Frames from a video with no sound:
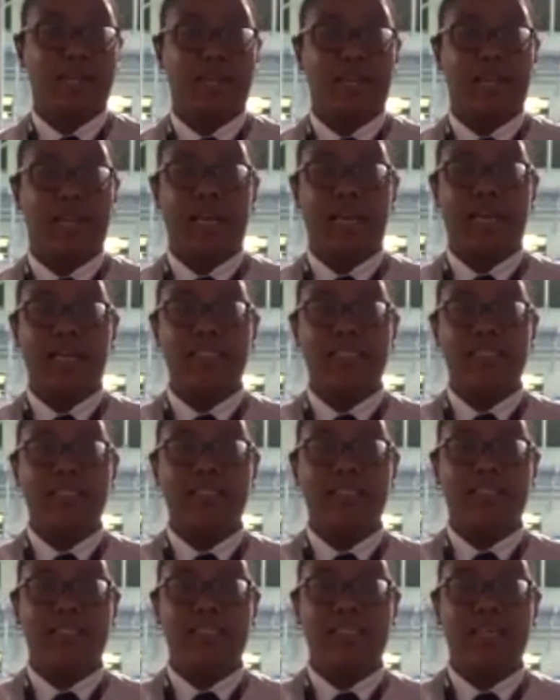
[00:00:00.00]
Caribbean
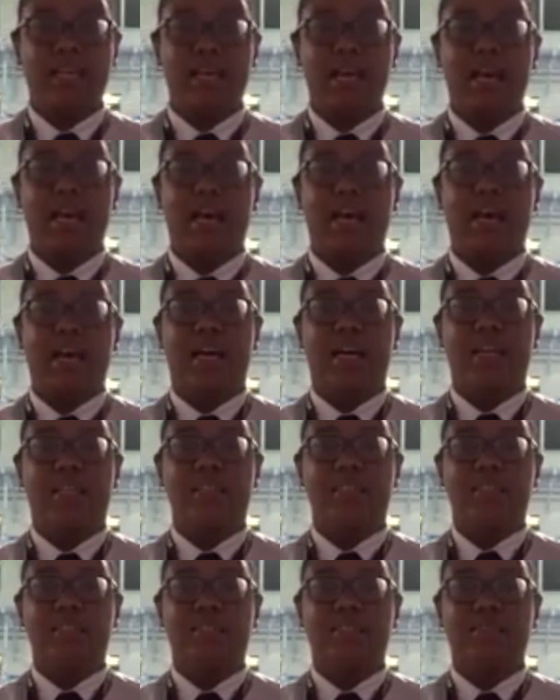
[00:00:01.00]
Airlines,
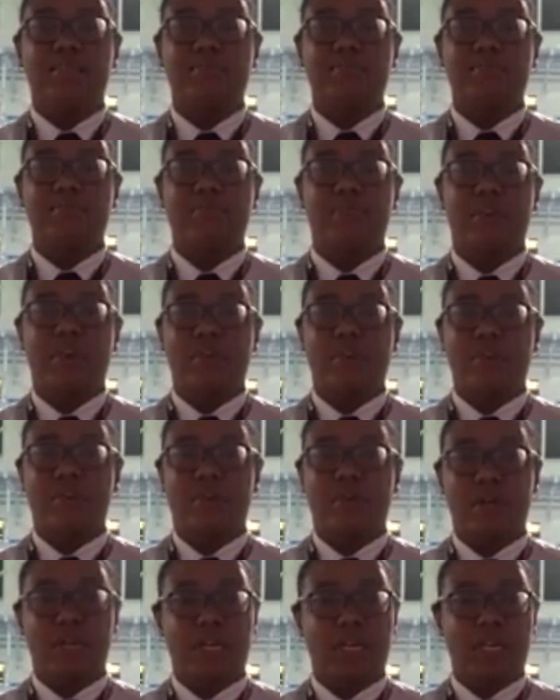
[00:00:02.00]
and from
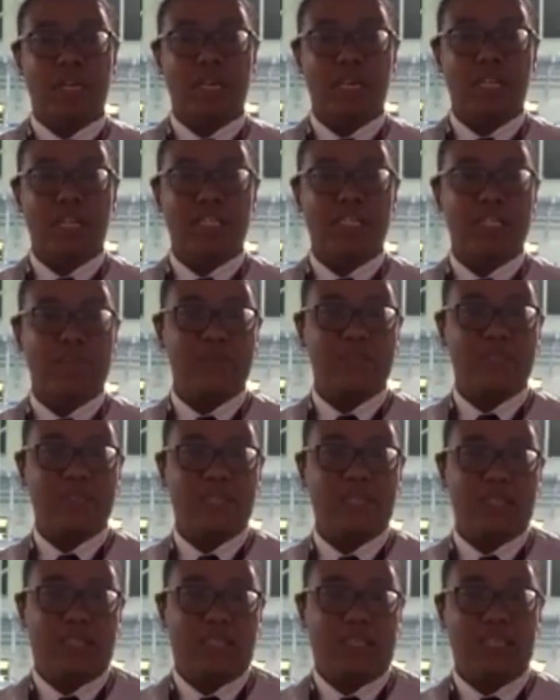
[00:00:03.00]
a very young age, I would
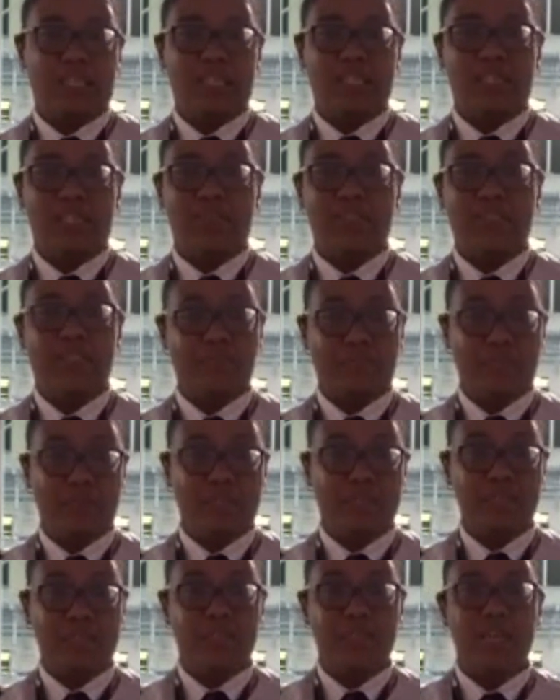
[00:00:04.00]
say the age of
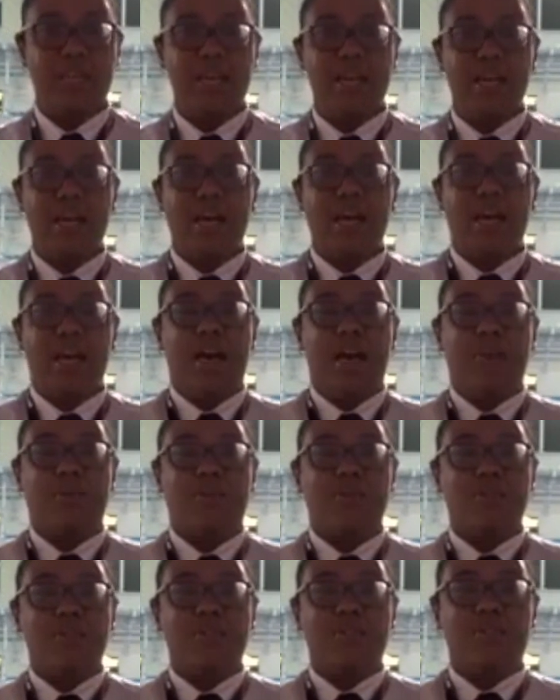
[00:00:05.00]
seven,
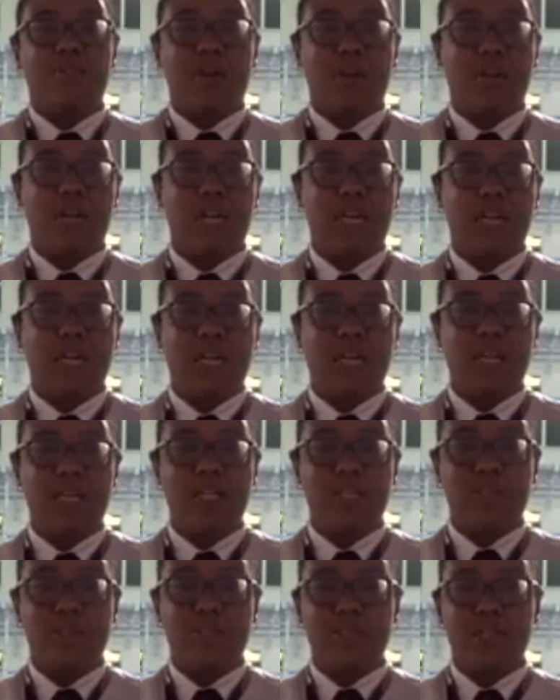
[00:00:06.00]
I was very
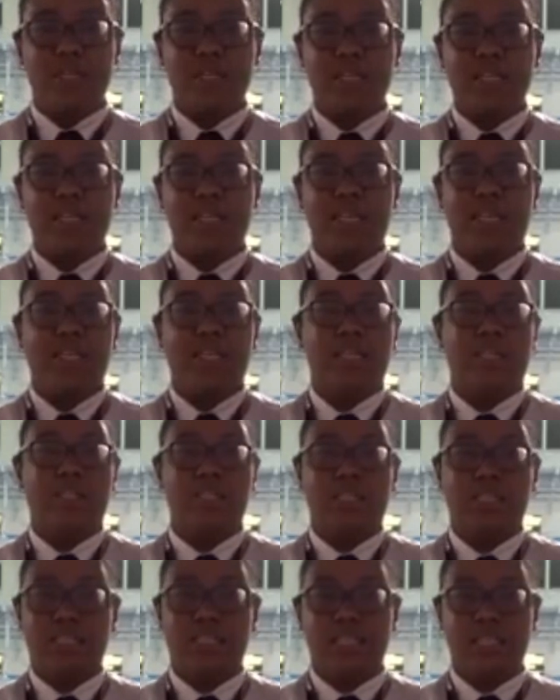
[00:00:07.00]
intrigued and
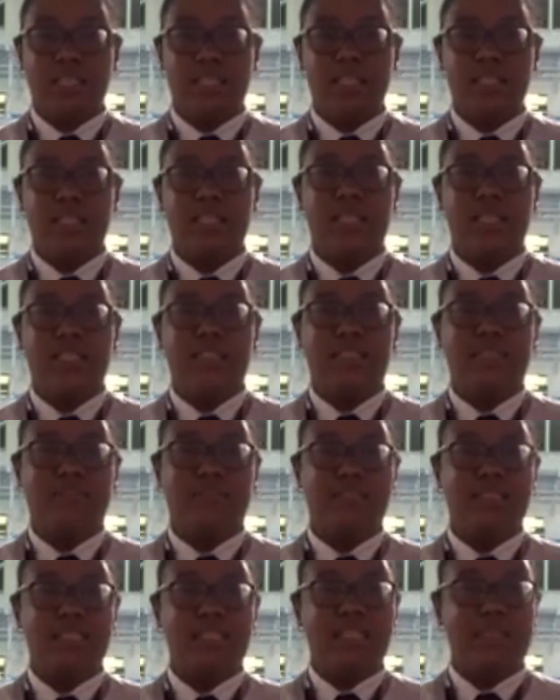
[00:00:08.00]
interested
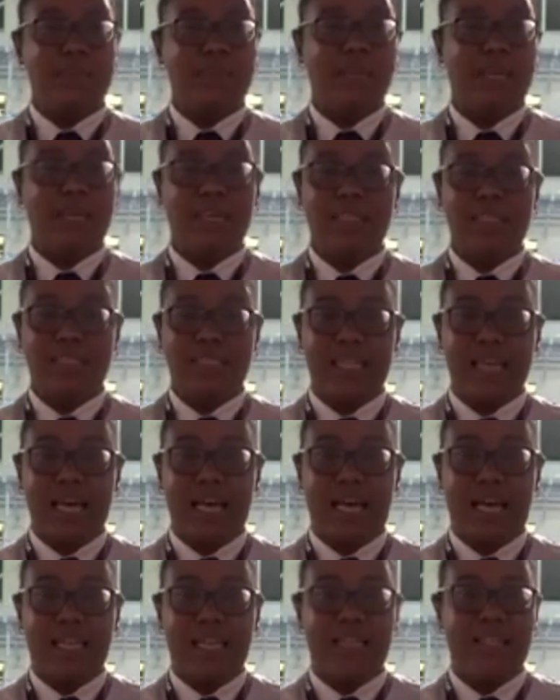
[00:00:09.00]
in seeing planes
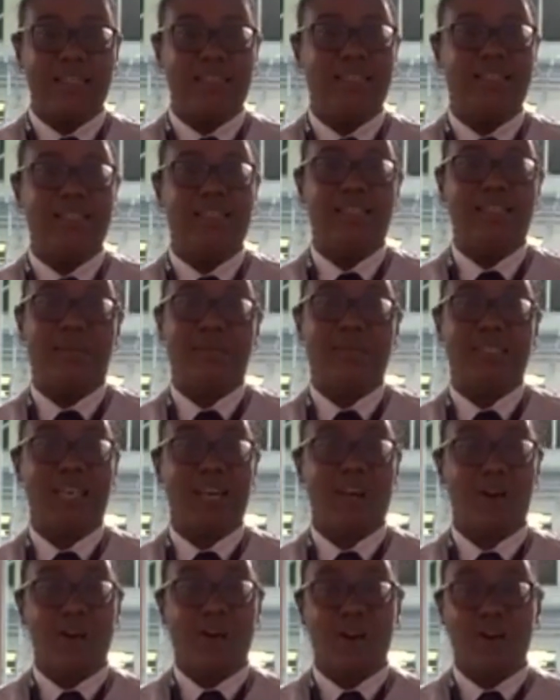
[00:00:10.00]
land, seeing them
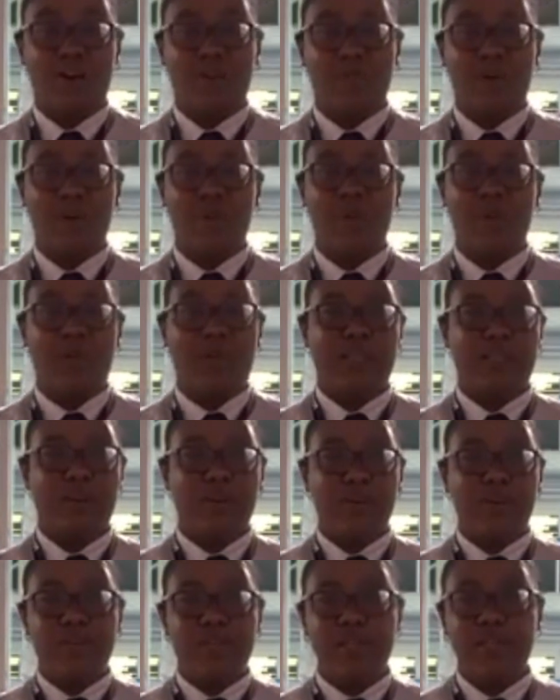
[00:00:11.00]
take off, how big
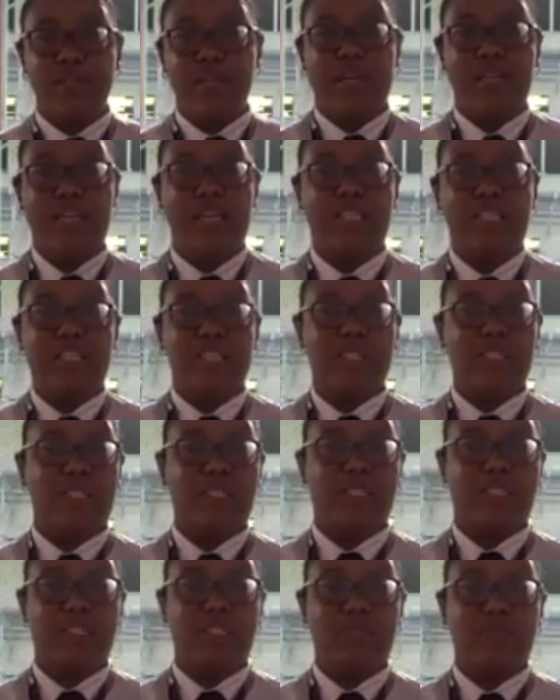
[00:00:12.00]
they were, and I
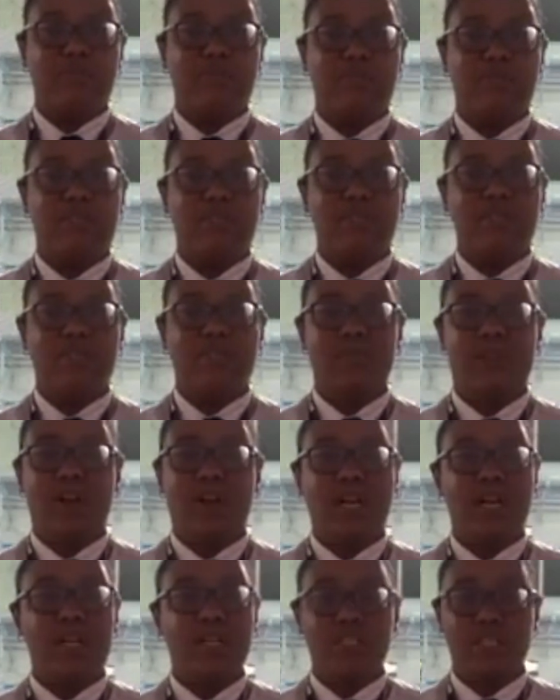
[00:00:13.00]
just was
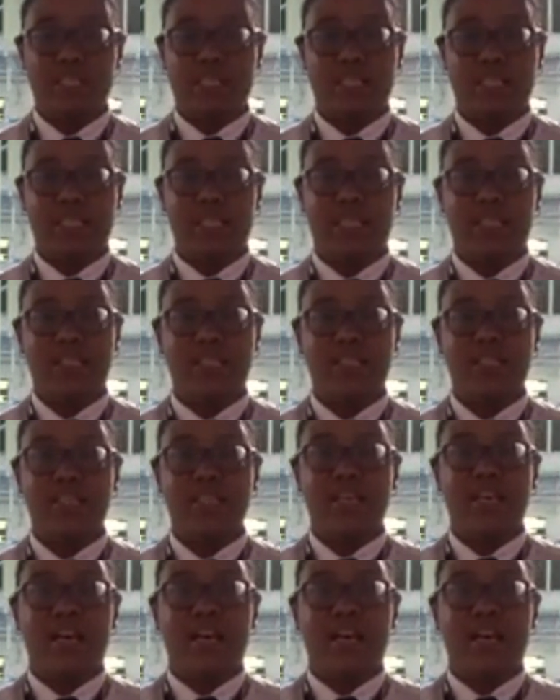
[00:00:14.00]
very interested